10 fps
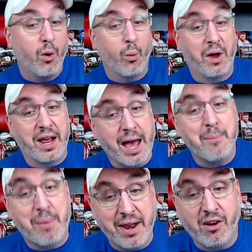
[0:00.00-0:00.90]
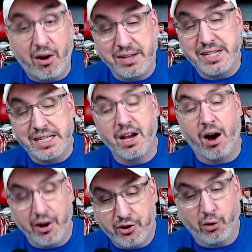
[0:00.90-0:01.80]
What I am betting on is the
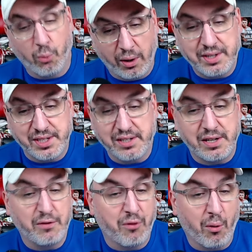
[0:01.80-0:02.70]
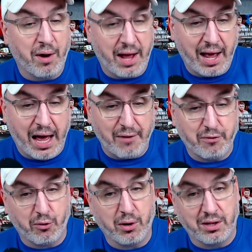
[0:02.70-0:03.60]
under 164.5
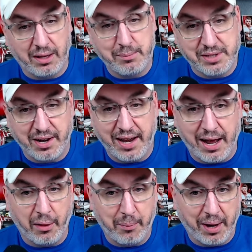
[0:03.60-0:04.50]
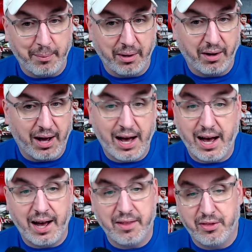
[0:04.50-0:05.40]
for Clemson and Alabama.
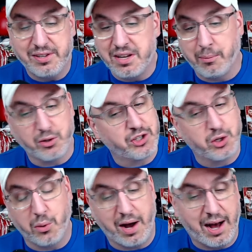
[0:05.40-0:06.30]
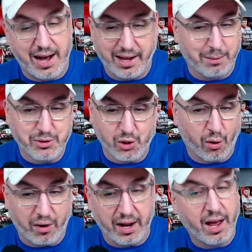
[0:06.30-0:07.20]
This number is too high. I'm
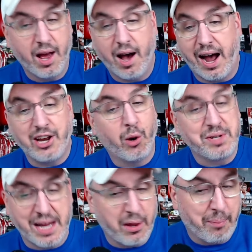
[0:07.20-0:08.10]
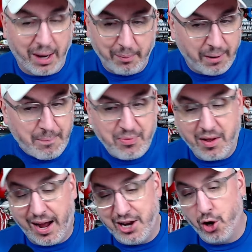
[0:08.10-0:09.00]
sorry. I know it's Alabama.
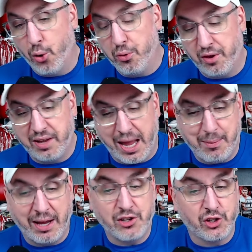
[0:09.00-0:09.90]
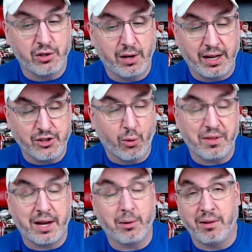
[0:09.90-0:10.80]
I know the game against
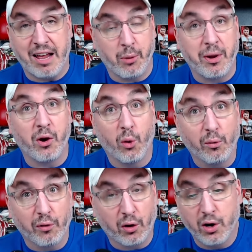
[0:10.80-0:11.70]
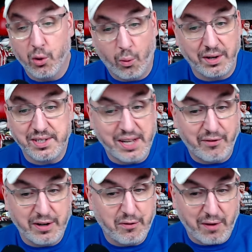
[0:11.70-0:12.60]
North Carolina went over
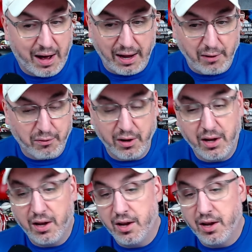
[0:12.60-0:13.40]
175.